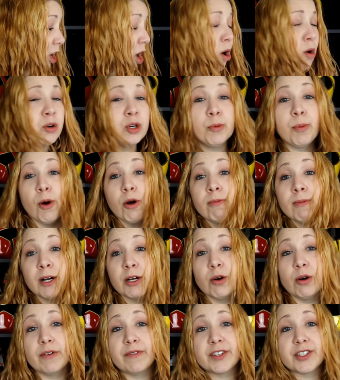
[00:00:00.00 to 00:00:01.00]
Oh, new
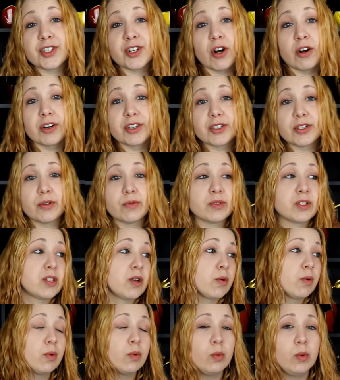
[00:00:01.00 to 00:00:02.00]
Pokemon Go event starting soon,
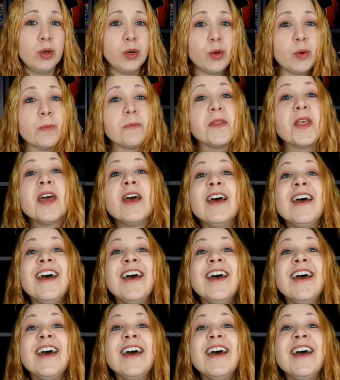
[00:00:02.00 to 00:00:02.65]
so woohoo.